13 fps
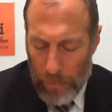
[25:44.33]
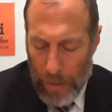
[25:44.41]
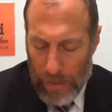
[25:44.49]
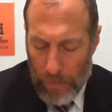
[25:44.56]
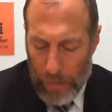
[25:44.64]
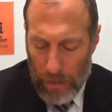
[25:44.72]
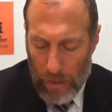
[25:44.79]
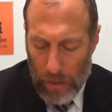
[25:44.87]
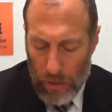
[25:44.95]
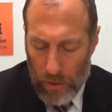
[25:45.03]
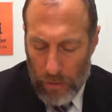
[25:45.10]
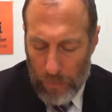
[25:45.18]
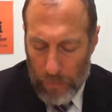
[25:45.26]

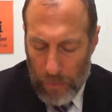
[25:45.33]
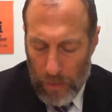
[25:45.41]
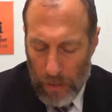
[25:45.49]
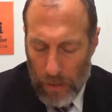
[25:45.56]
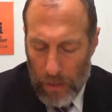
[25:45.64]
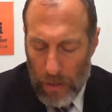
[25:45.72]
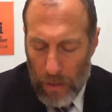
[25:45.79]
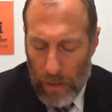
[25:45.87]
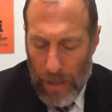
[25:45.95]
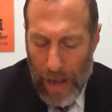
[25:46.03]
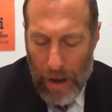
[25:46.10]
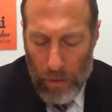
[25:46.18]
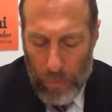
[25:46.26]
Hamikdash.
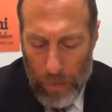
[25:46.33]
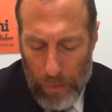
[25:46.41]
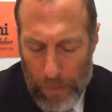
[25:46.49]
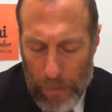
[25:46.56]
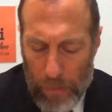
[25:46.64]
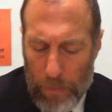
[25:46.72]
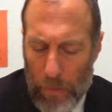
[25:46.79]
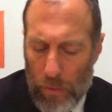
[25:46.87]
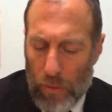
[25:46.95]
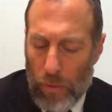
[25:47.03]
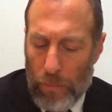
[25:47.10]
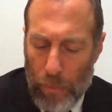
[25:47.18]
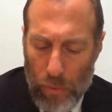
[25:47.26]
How could Bava
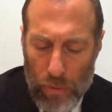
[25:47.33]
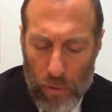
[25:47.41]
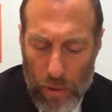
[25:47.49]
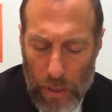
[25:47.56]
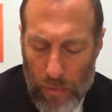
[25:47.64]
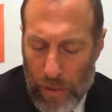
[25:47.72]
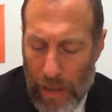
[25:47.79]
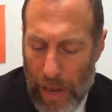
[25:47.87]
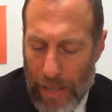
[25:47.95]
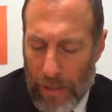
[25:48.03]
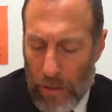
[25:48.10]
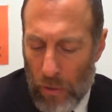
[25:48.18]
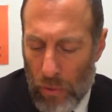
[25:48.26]
Basra give the
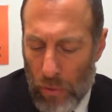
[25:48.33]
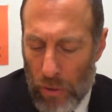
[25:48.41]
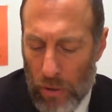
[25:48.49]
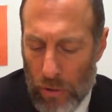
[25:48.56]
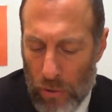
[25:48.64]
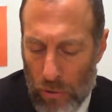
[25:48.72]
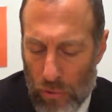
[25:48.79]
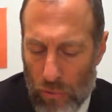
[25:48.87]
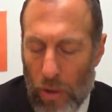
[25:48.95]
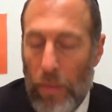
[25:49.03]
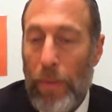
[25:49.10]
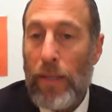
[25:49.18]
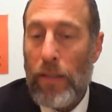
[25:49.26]
eight of the Hudas to destroy
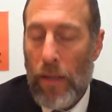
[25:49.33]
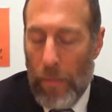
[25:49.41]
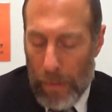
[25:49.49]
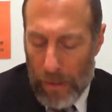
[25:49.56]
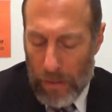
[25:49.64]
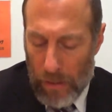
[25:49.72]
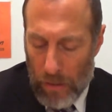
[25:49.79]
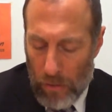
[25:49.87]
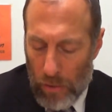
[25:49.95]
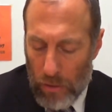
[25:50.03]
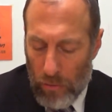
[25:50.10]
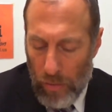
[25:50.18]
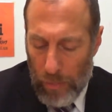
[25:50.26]
the Beis Hamikdash in
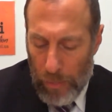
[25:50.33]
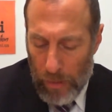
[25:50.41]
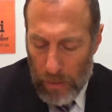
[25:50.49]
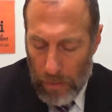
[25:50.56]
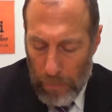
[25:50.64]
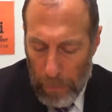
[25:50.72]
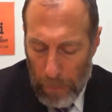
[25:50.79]
order to rebuild it?